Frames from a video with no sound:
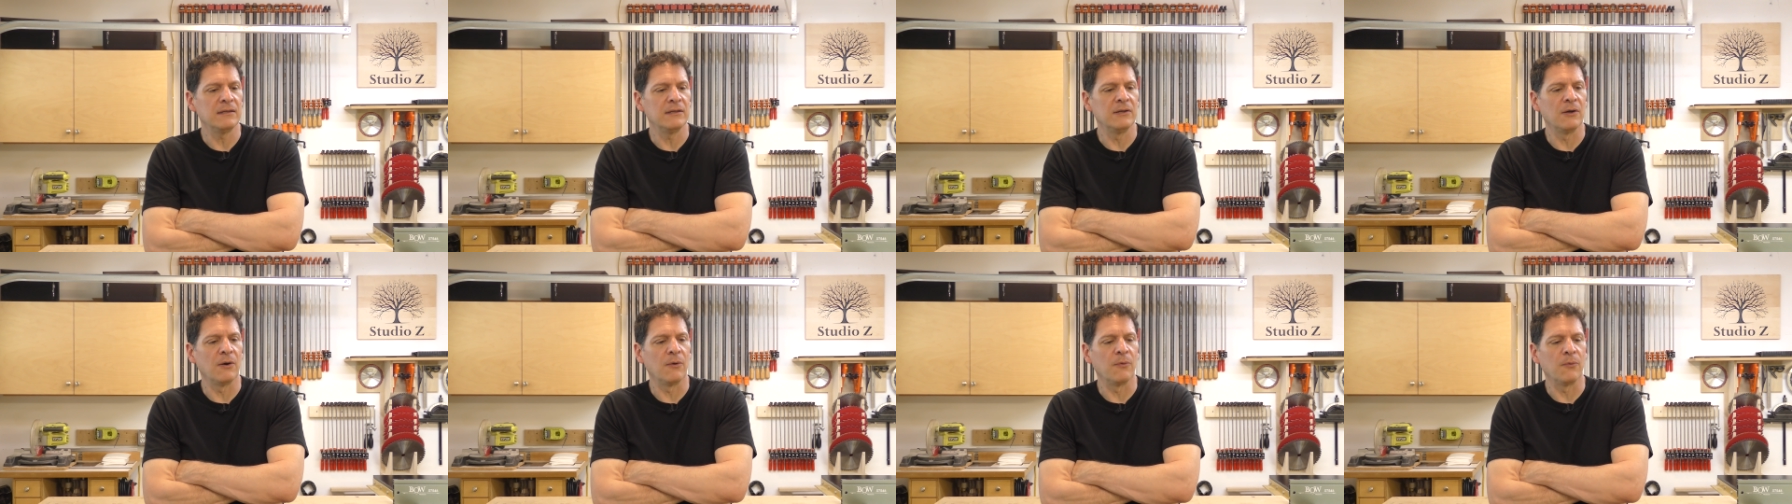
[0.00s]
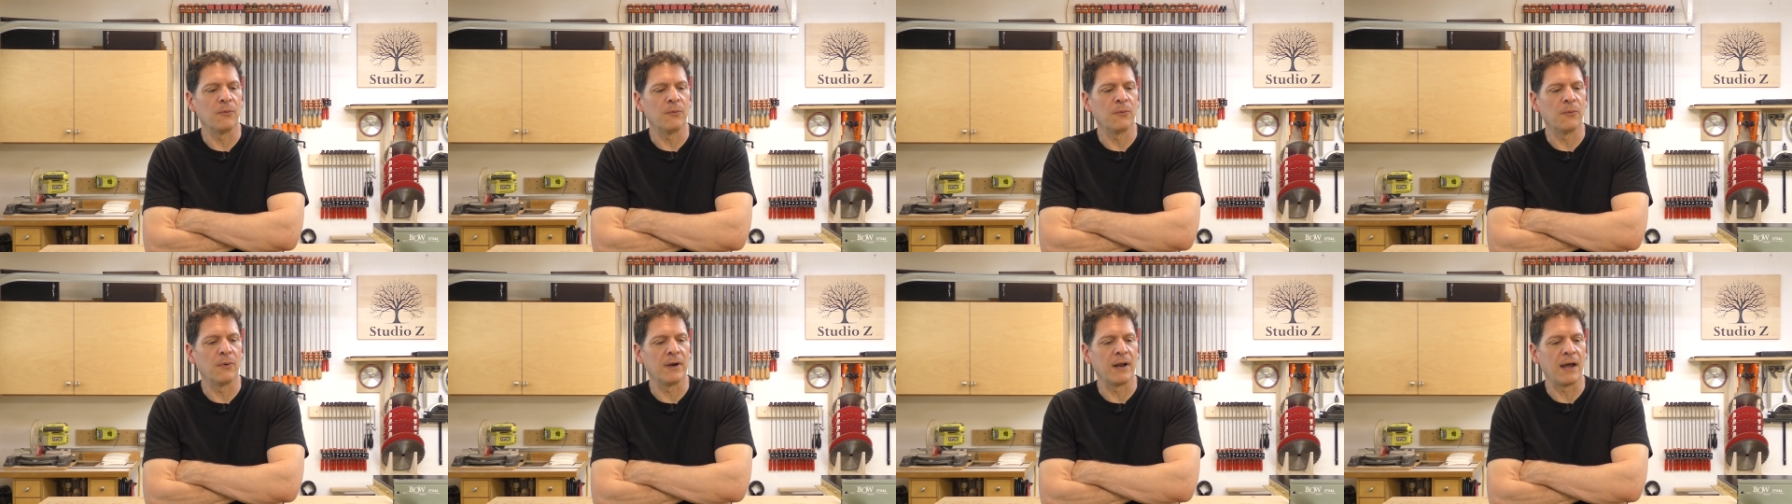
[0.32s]
you know,
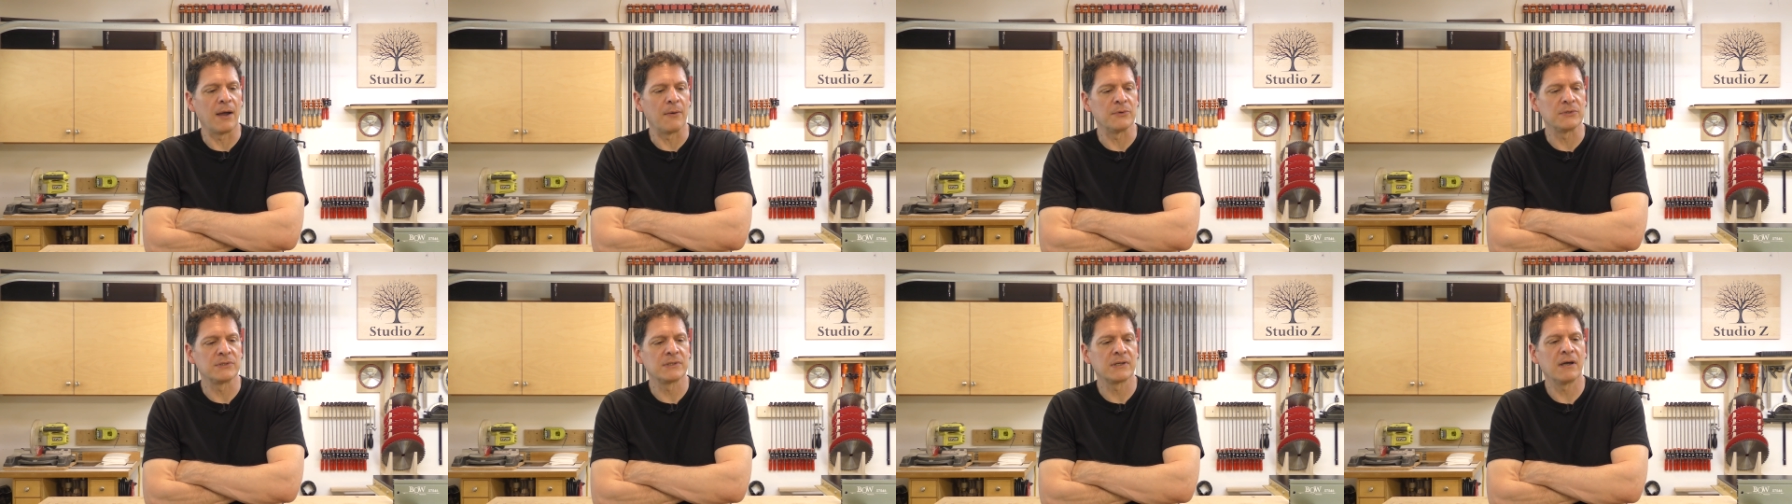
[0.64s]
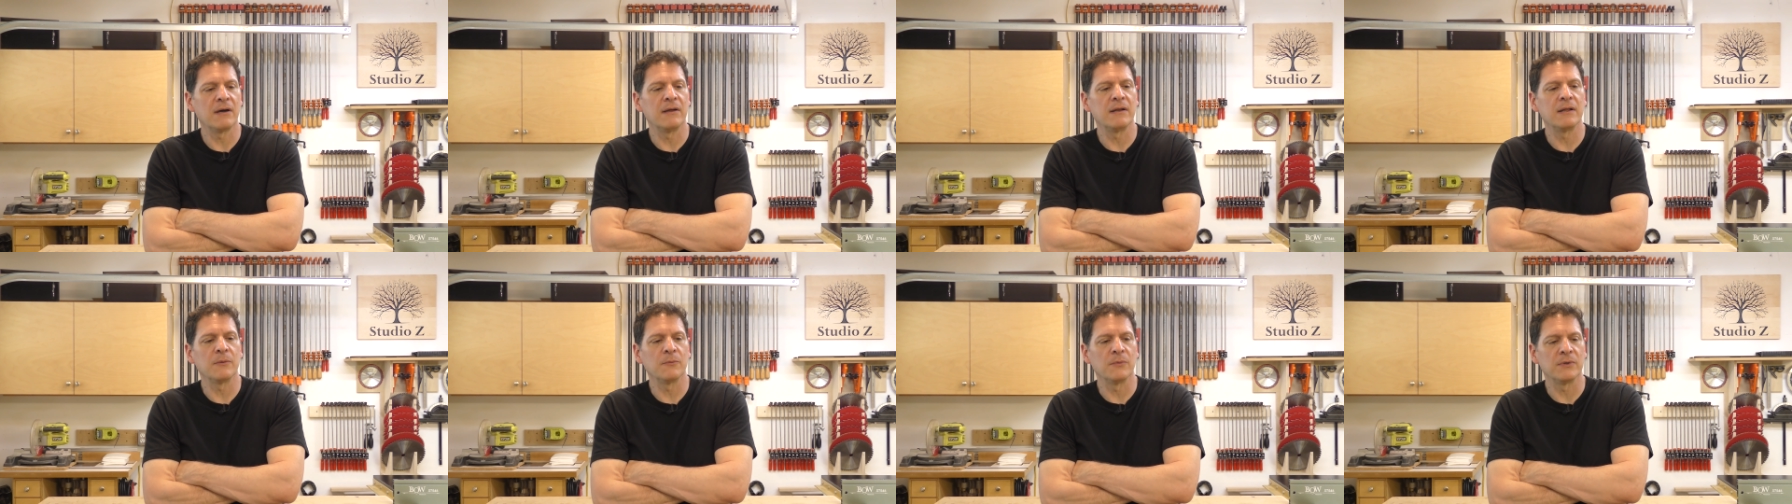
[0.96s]
when I was
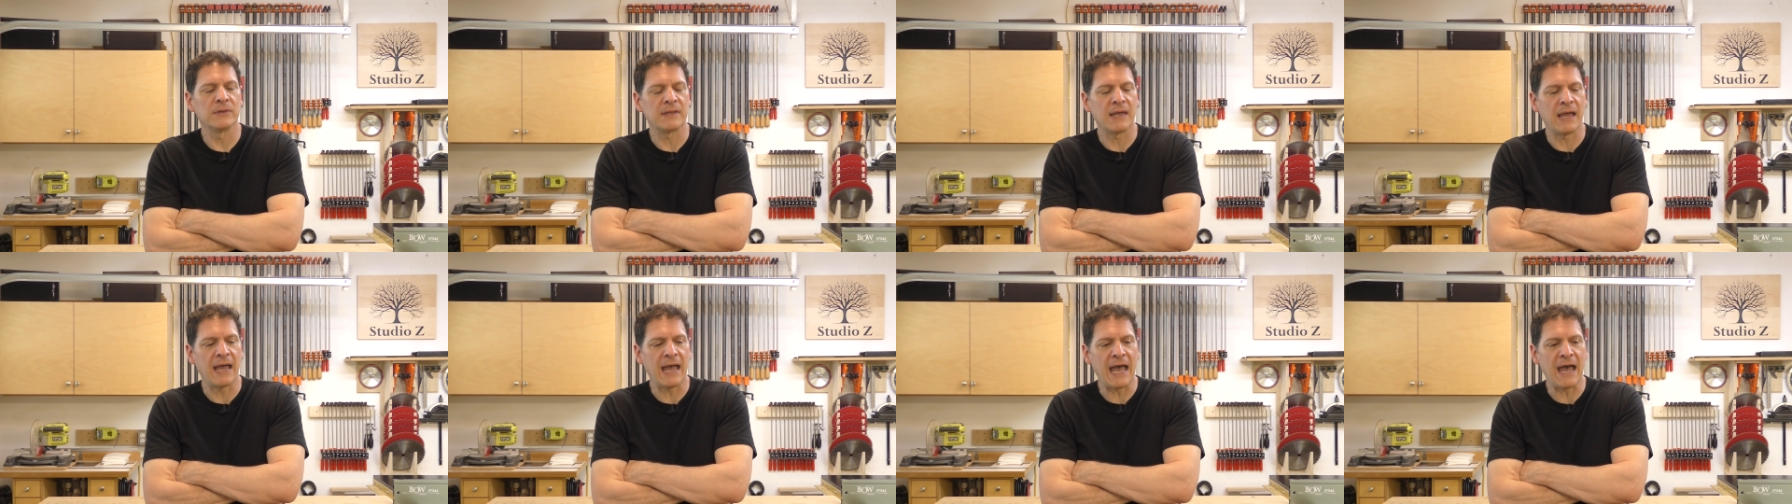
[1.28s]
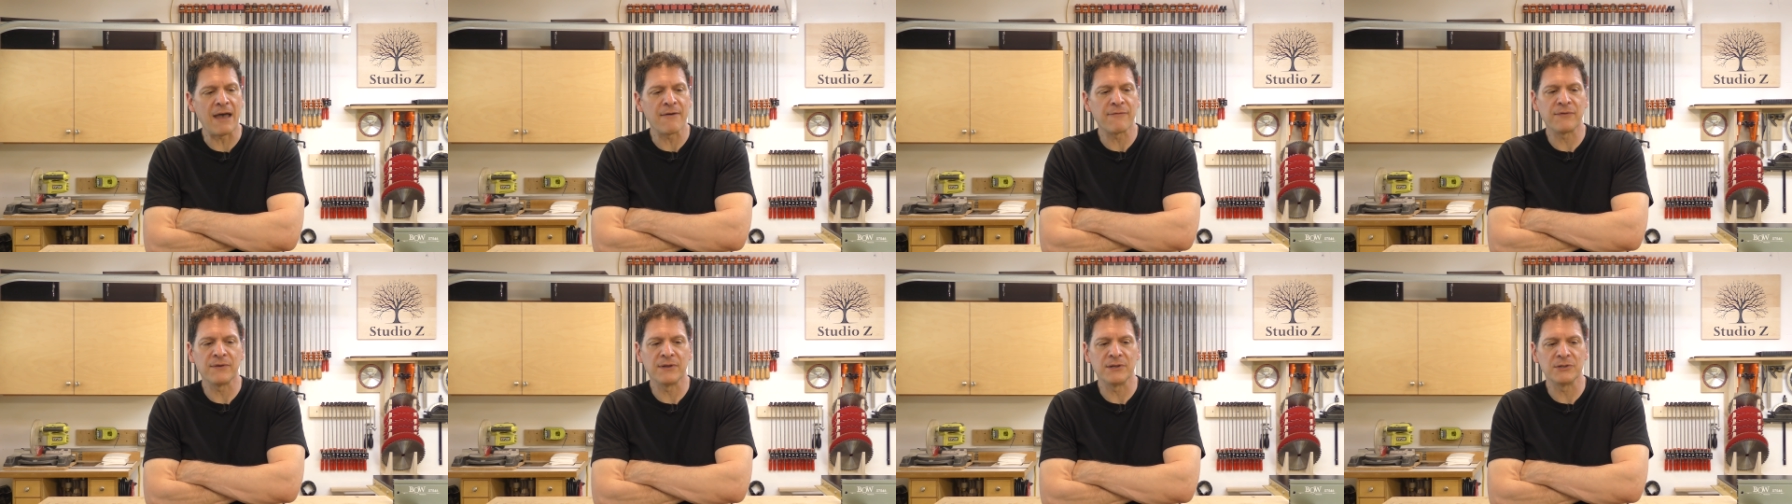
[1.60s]
cutting with the
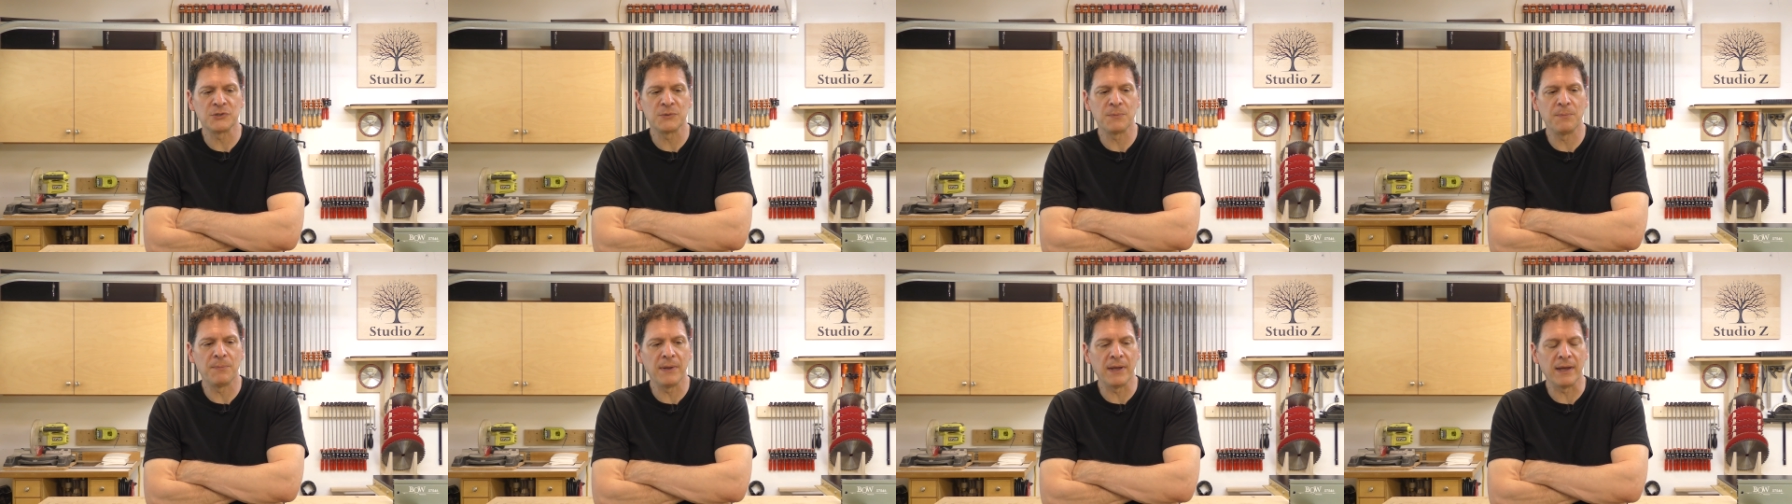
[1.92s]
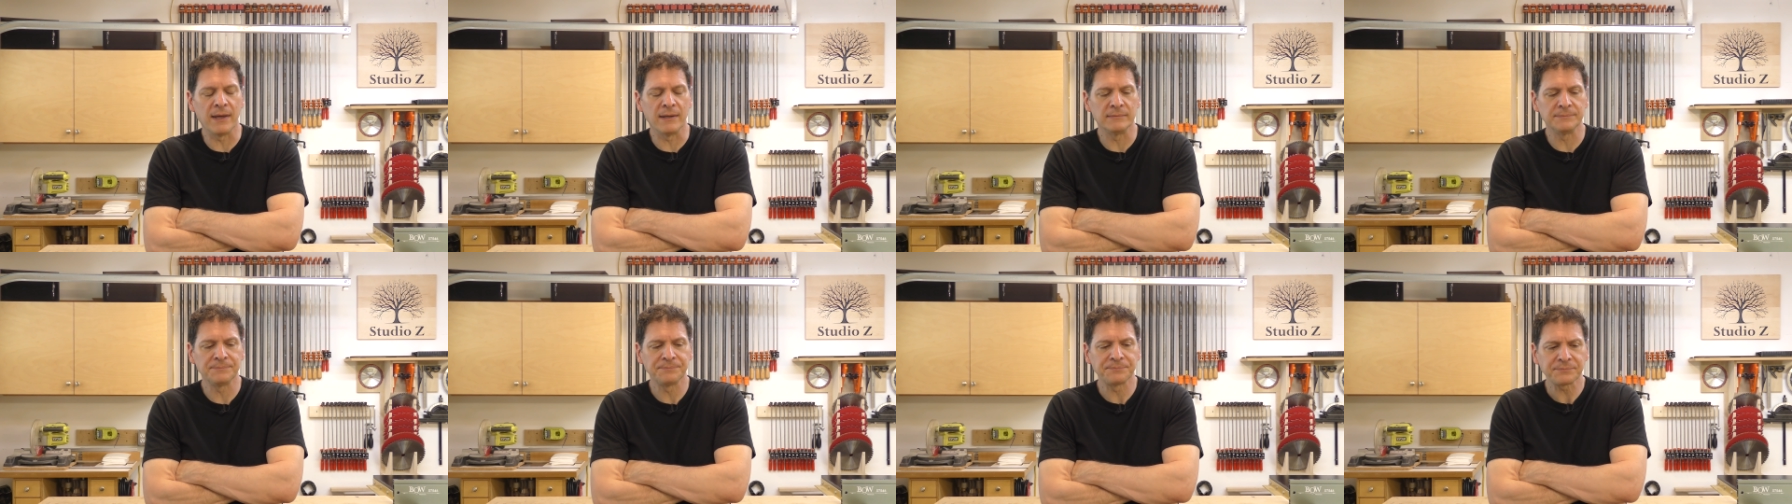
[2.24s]
half inch
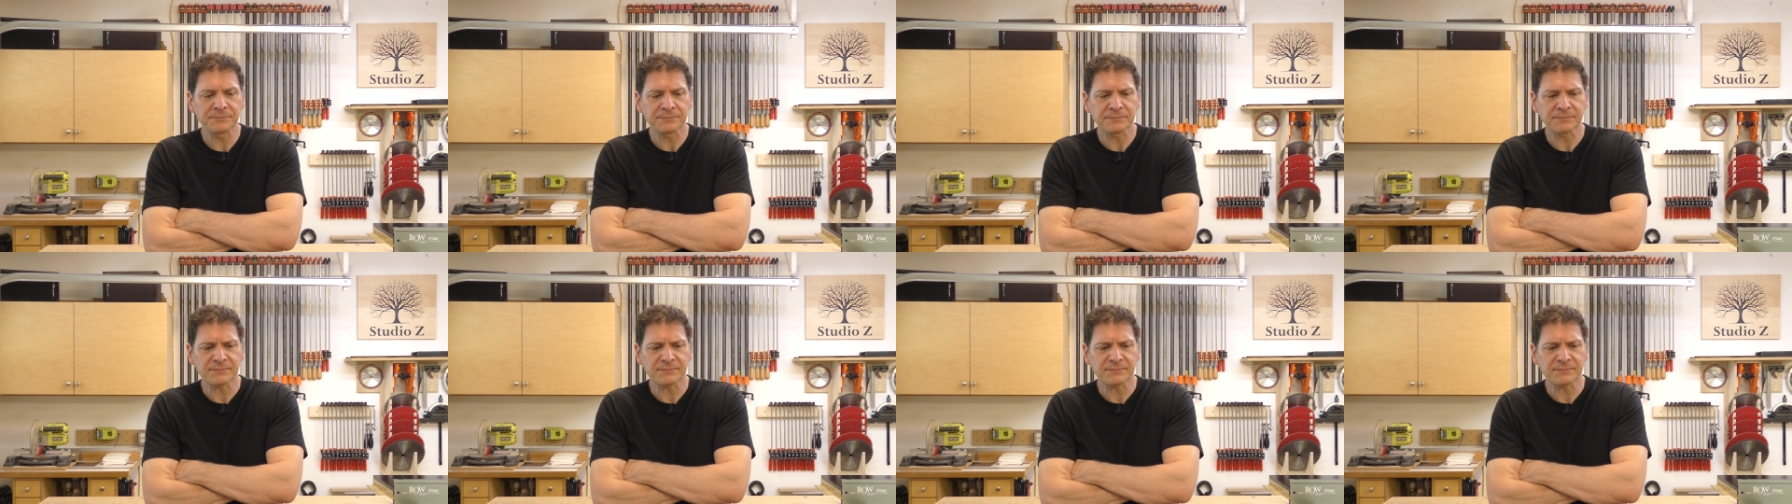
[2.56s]
bit